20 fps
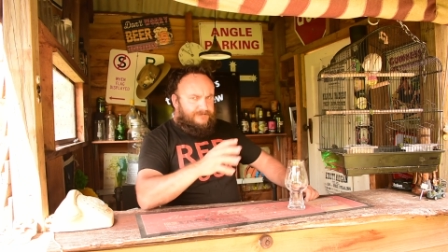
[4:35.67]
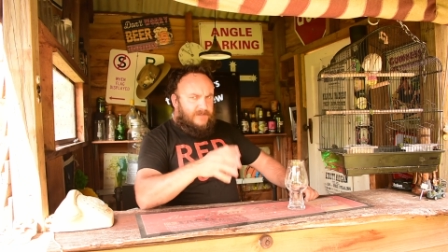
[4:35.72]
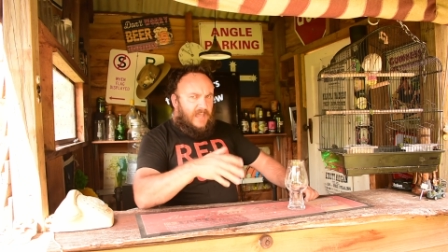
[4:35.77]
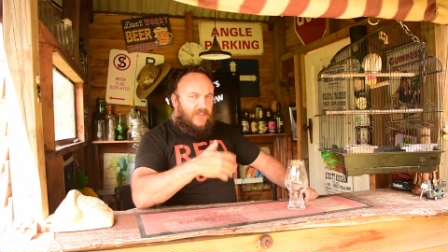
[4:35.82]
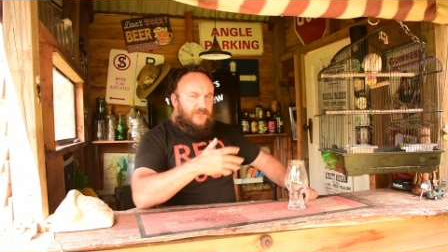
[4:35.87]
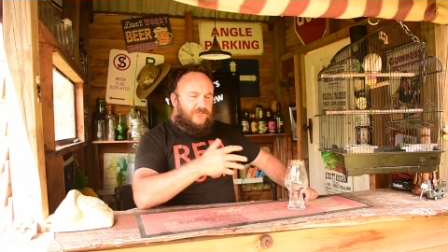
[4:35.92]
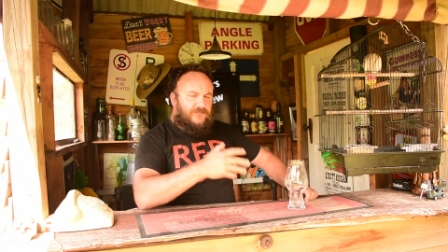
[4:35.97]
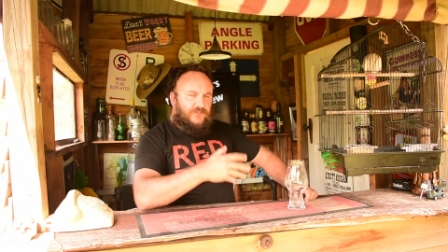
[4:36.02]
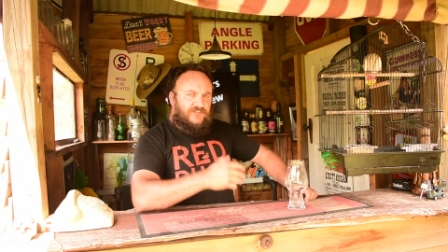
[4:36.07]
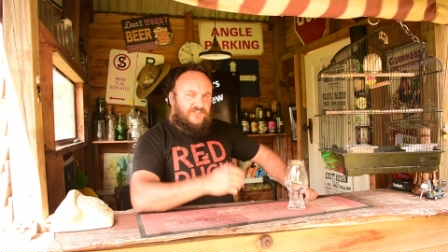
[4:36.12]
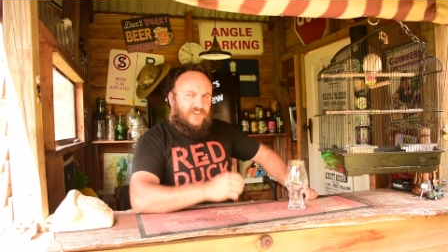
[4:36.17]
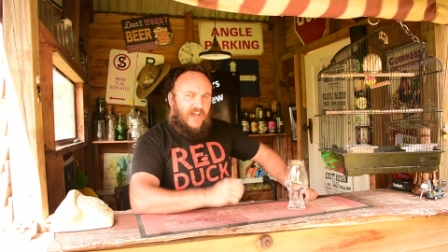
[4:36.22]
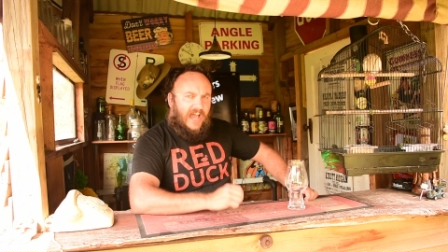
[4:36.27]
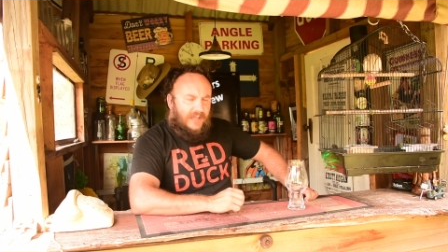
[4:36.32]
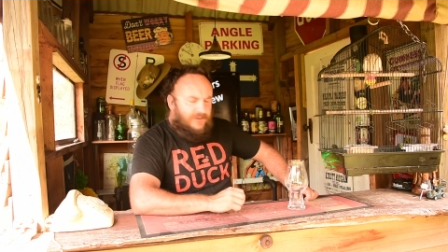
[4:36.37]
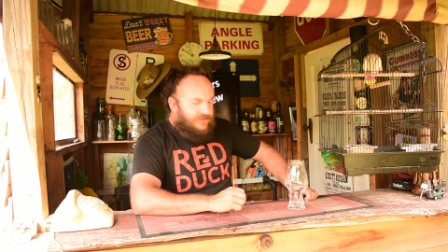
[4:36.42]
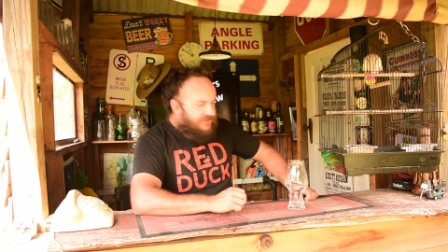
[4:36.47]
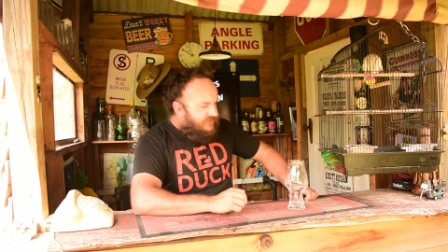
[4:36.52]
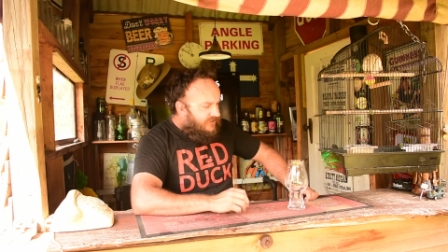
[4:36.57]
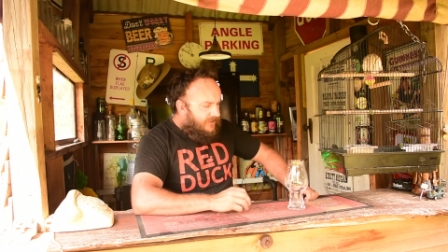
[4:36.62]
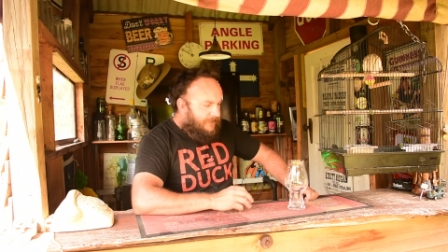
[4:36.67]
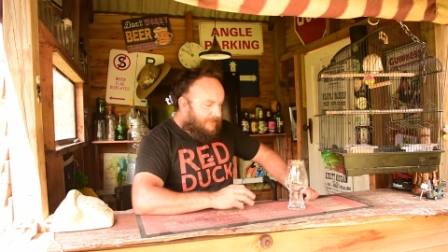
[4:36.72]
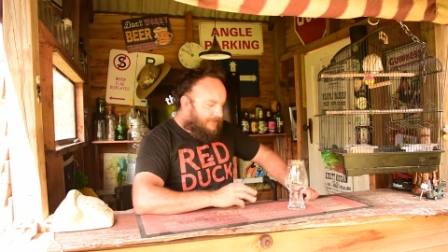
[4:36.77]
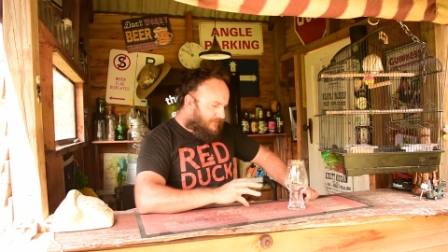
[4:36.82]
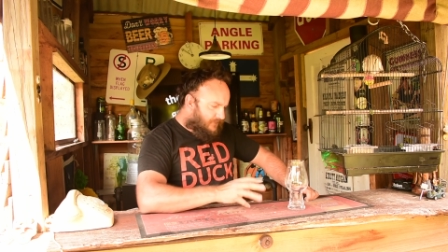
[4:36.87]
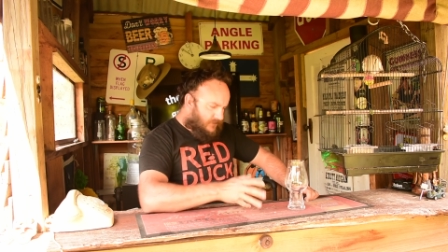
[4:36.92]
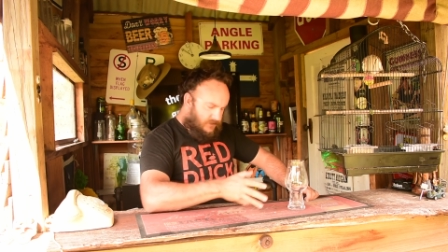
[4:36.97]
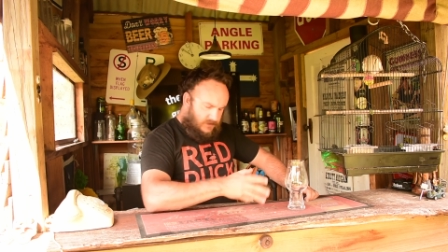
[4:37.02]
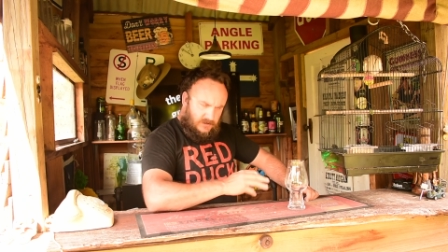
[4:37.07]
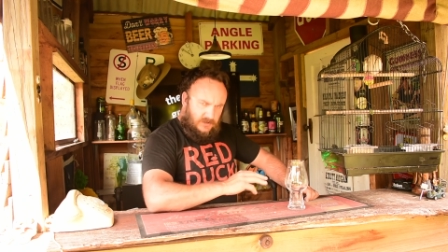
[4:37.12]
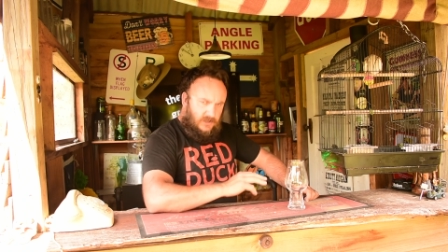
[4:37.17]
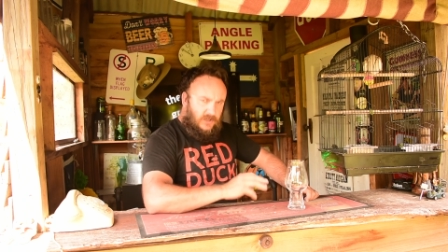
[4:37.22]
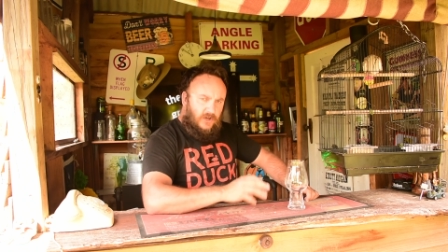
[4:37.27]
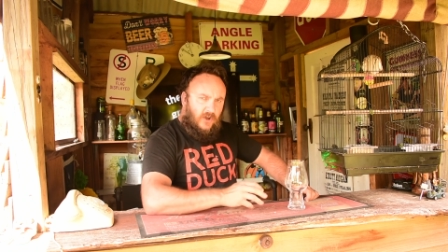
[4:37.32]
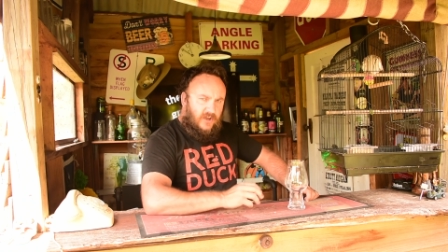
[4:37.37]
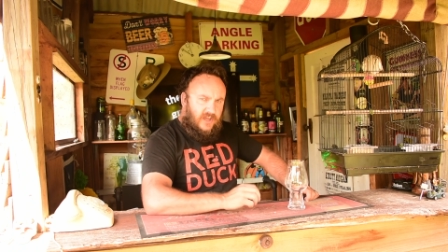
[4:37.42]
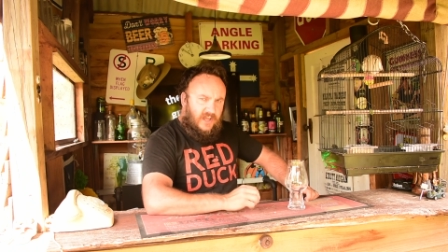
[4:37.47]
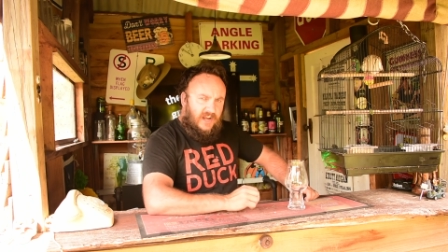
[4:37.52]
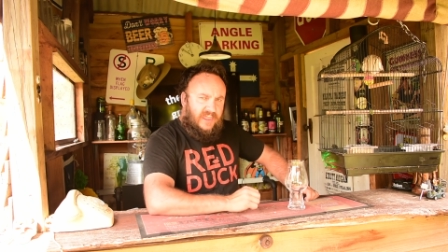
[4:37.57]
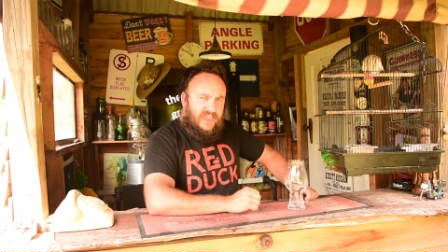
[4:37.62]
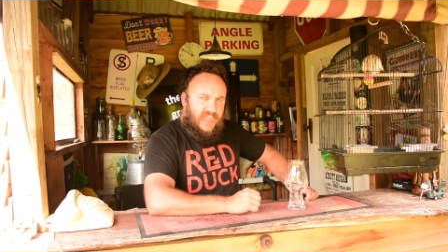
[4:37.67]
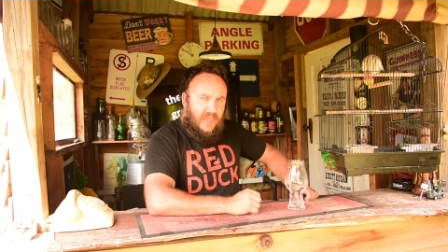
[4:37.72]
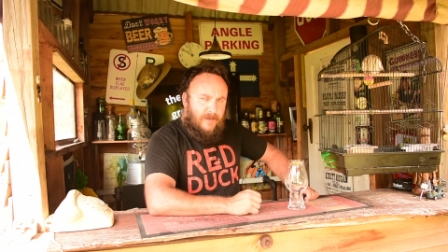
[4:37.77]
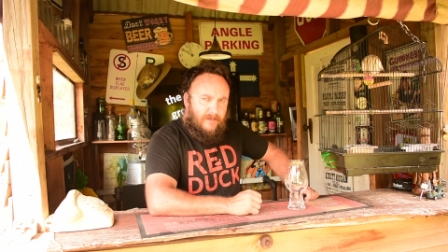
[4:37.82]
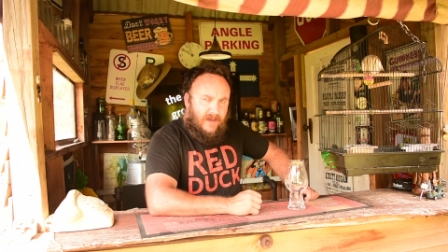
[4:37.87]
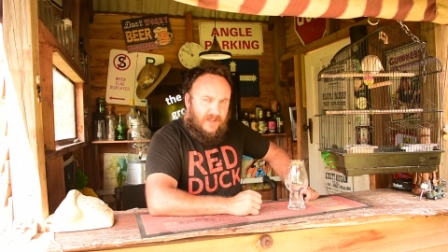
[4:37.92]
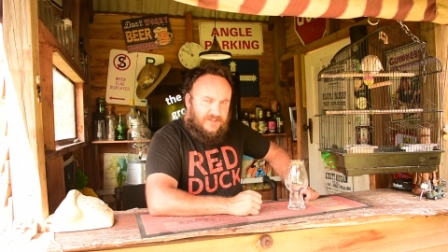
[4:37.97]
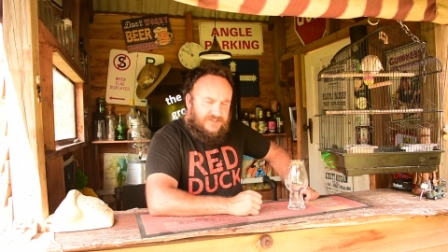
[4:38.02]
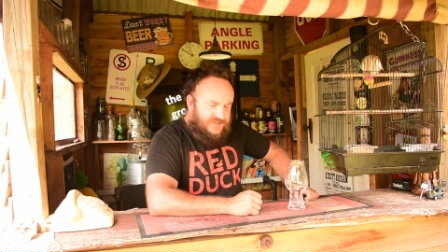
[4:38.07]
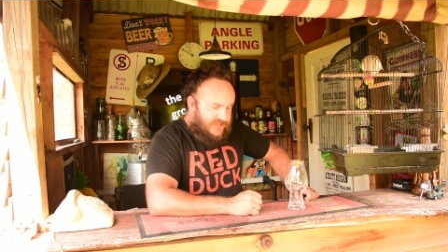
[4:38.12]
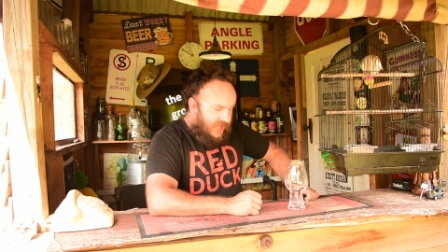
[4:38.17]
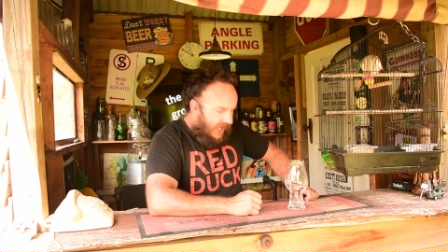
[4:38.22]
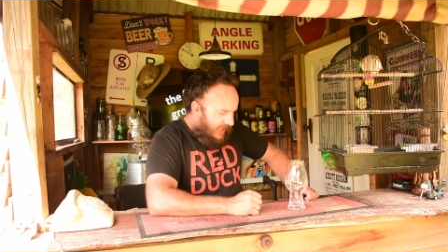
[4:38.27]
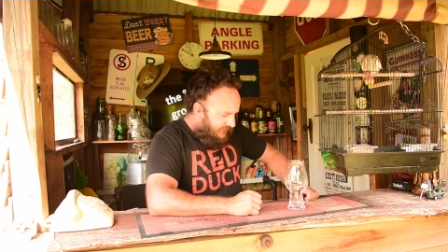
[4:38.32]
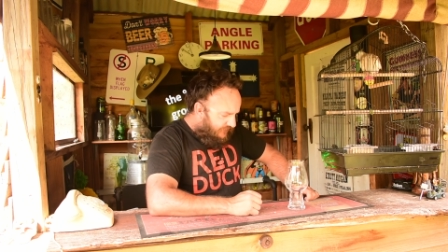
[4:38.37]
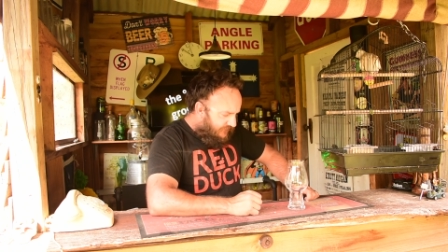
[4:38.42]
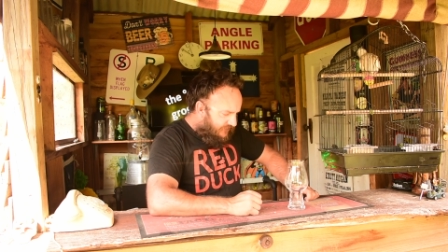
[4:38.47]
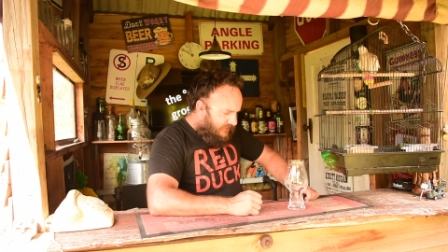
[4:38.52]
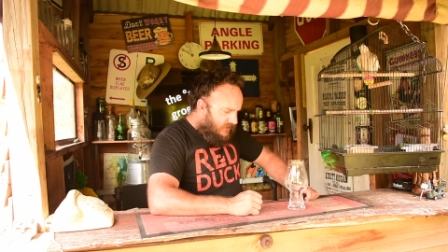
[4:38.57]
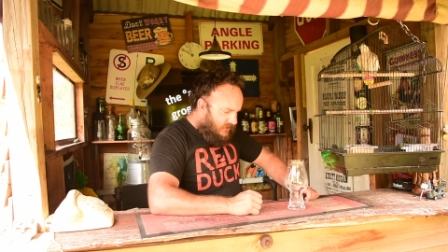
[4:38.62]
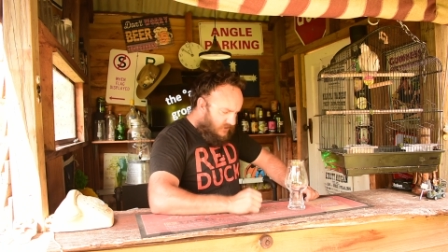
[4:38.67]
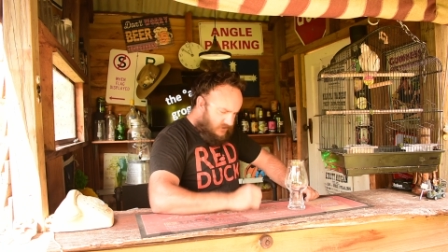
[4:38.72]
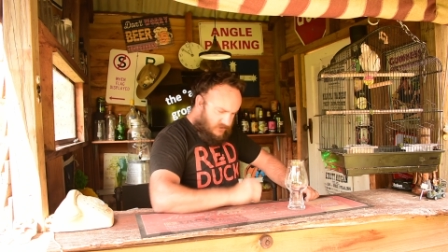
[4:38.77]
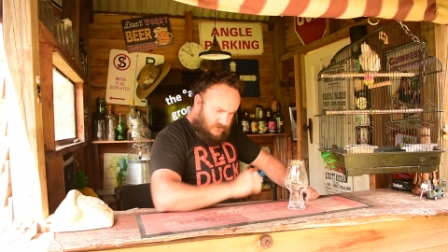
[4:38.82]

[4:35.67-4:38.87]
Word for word: As for taste, you're not going to get much taste